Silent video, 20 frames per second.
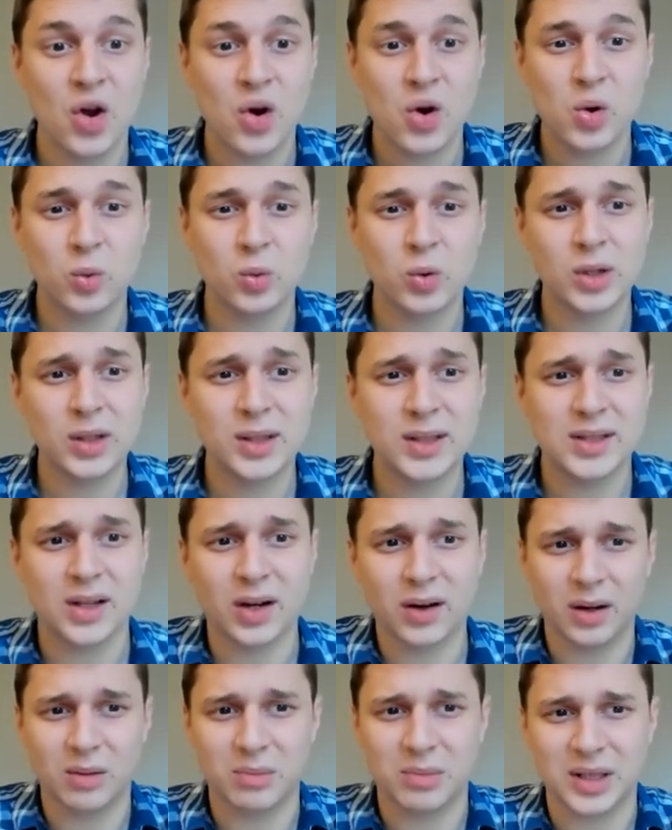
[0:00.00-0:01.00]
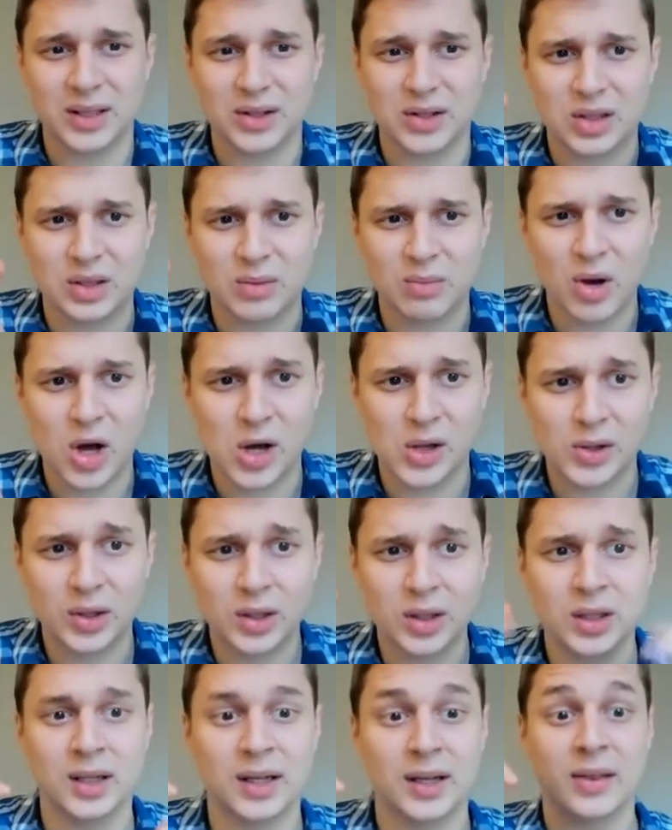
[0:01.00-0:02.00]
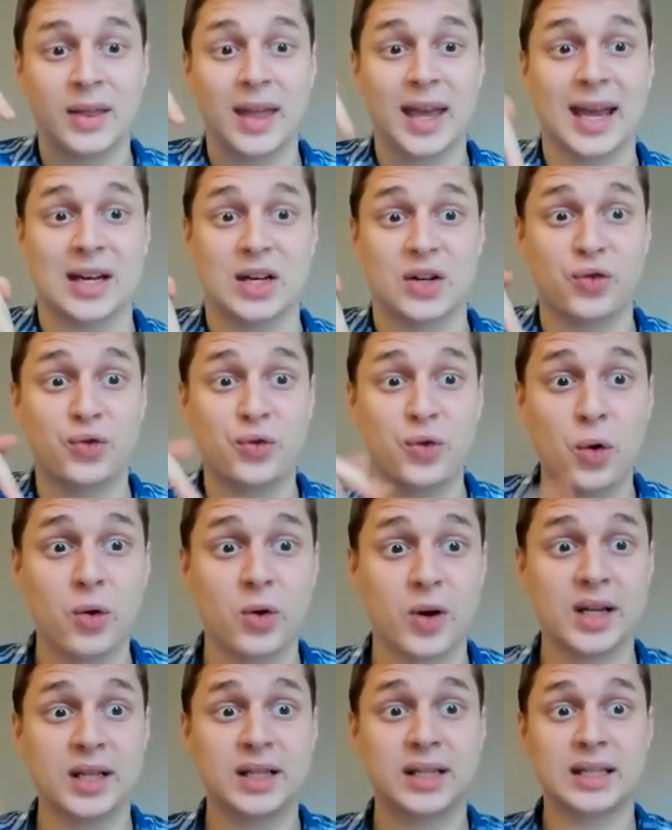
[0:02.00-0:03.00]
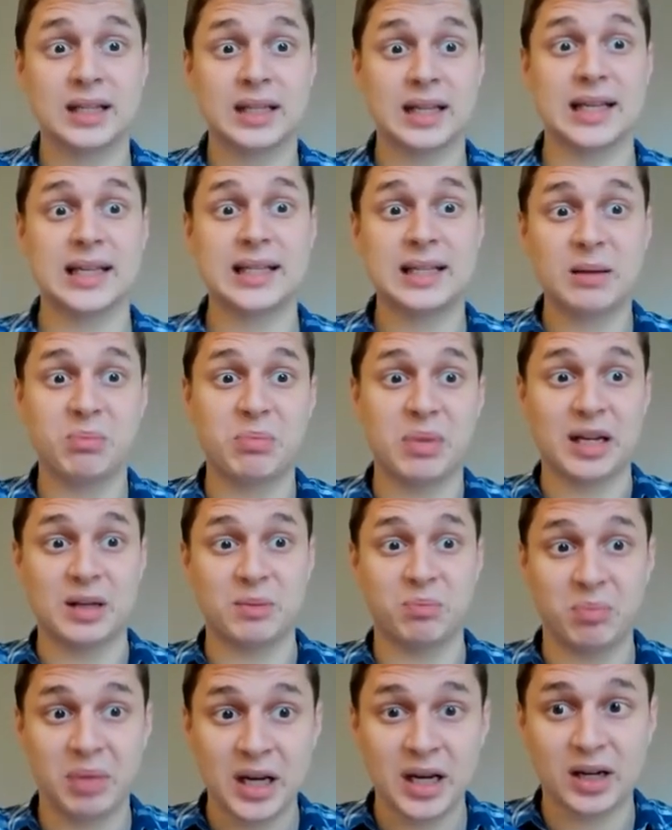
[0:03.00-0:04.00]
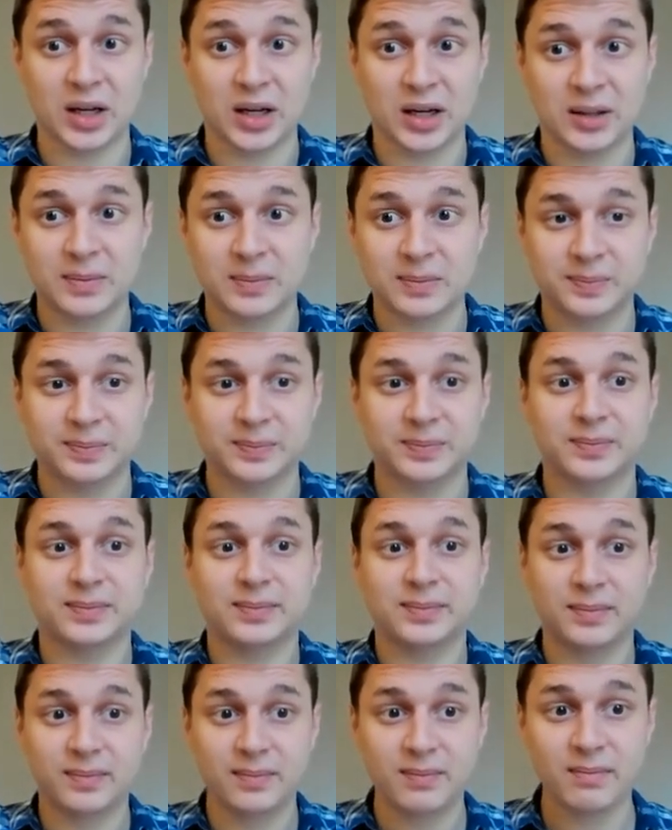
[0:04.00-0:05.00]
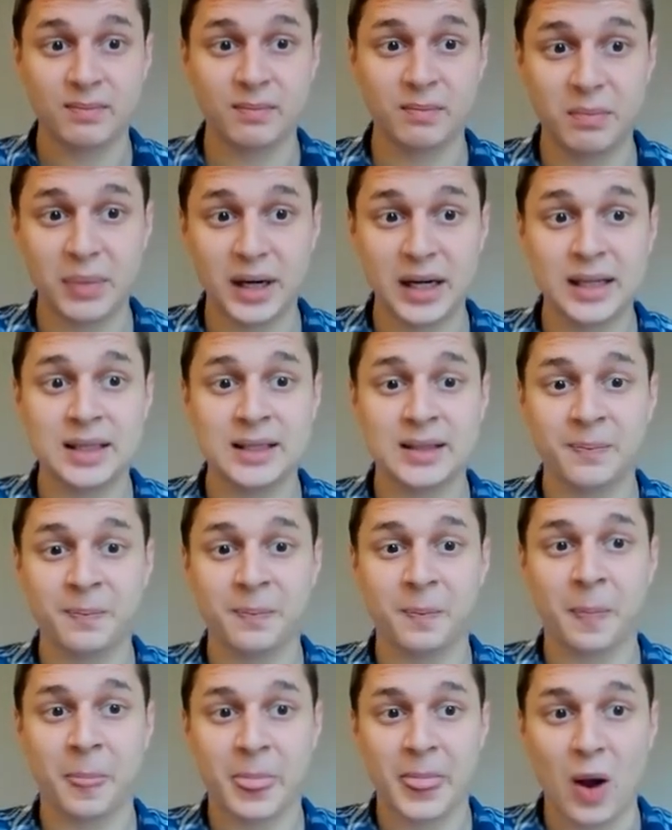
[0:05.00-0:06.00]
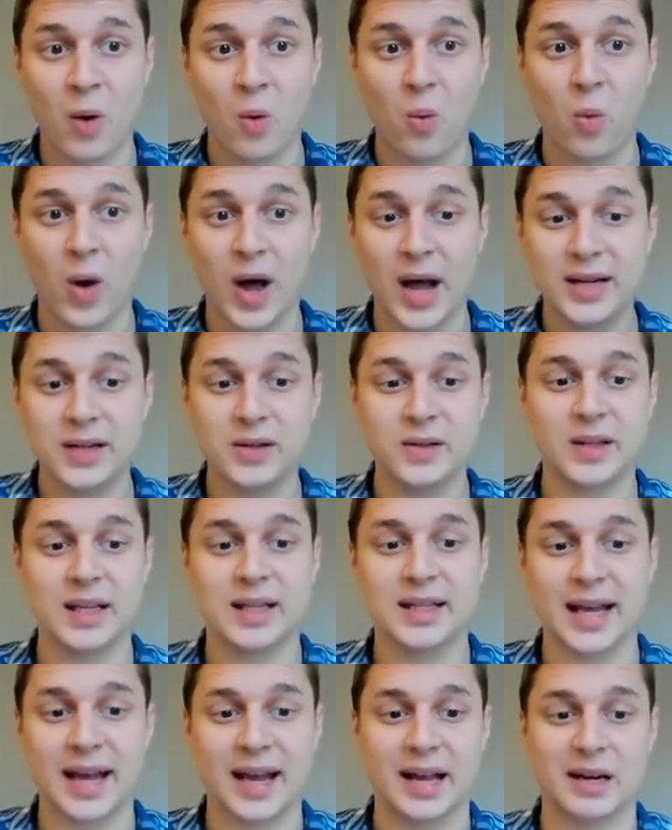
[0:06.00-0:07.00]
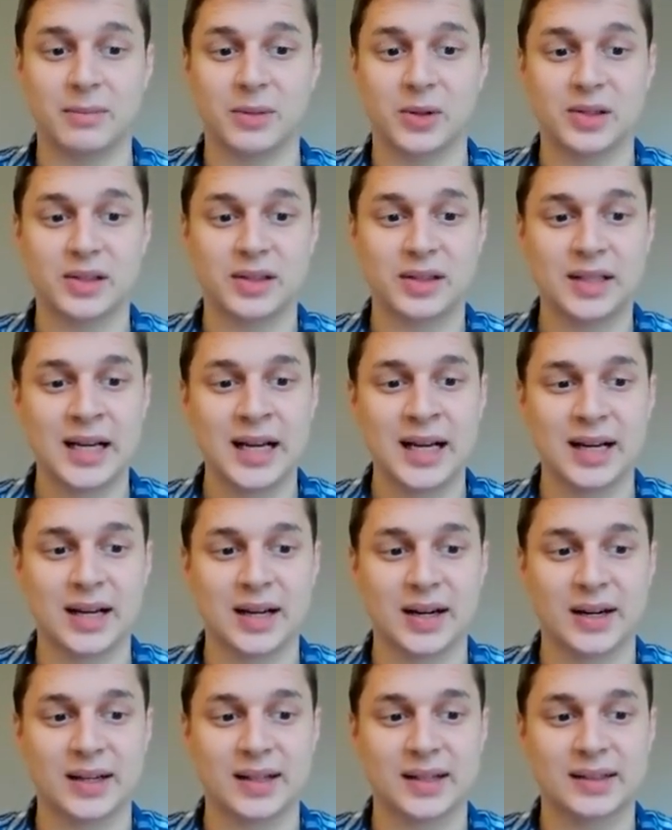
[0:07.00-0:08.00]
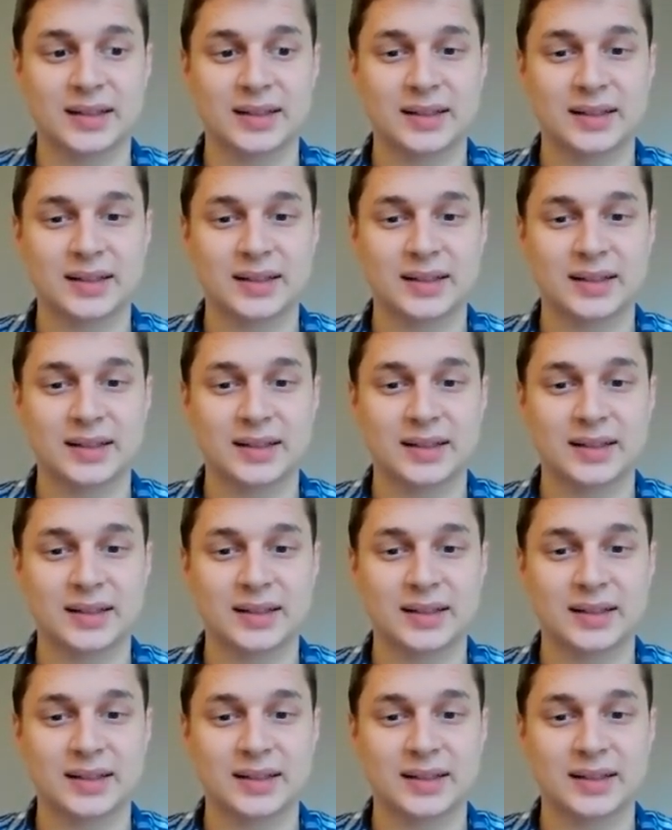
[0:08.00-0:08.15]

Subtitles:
Woods are a bit smaller and a forest is a bit bigger. But why do these animals stay here?